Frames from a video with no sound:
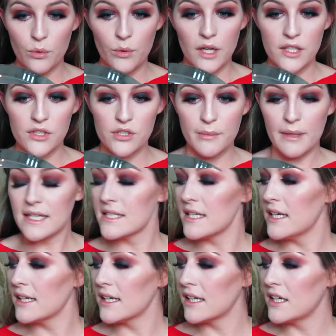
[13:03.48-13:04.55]
quite
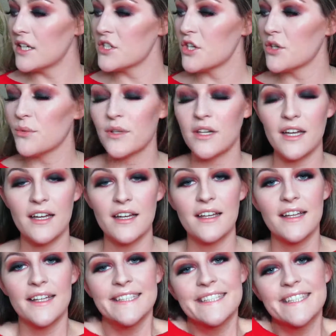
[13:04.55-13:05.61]
dramatic and I don't want
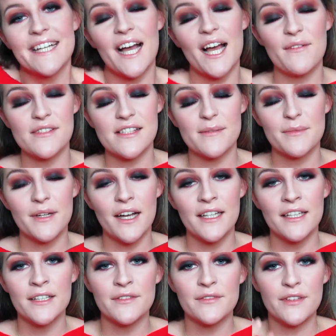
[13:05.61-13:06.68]
to have some
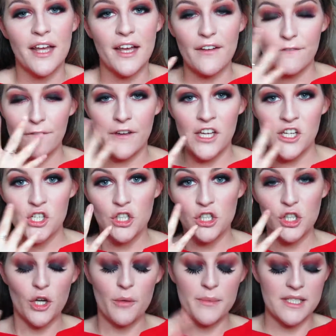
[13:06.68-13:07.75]
kind of like facial
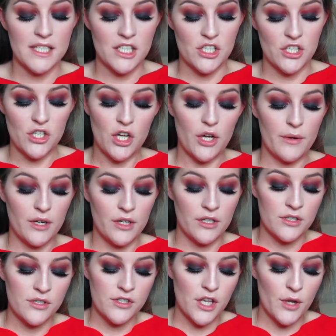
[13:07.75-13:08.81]
competition going
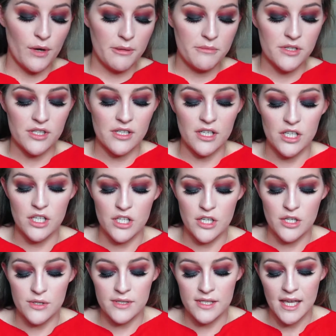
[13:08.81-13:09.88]
on. So I'm just going to
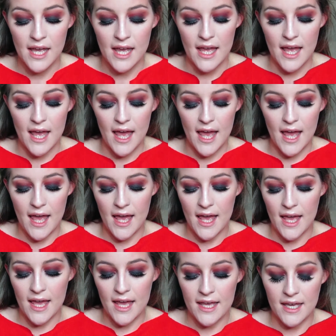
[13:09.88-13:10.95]
use
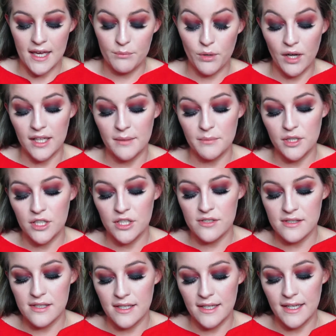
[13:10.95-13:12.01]
a
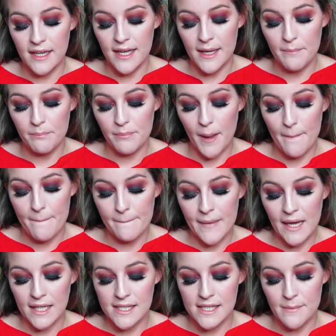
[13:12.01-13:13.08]
lip
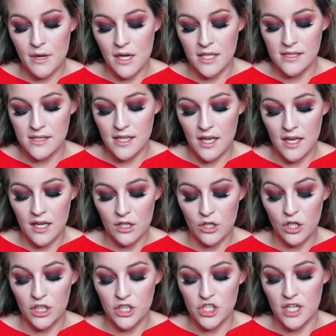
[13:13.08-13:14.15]
Maximizer
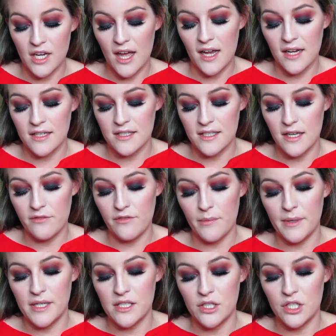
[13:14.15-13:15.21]
Collagen Active
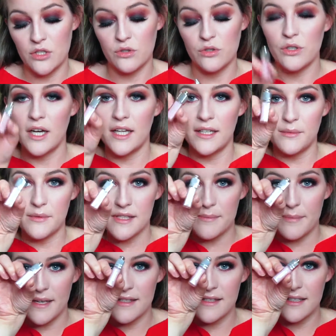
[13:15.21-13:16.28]
by Dior, and it was
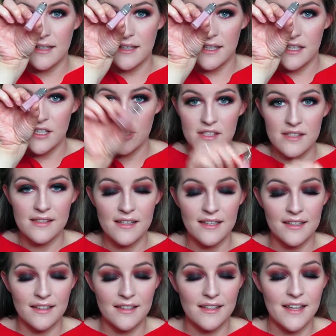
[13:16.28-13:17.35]
basically just a
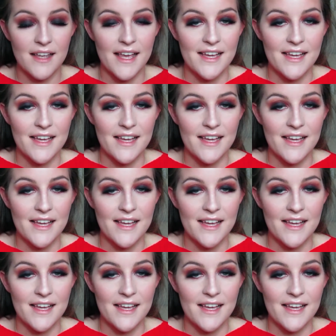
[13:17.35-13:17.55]
little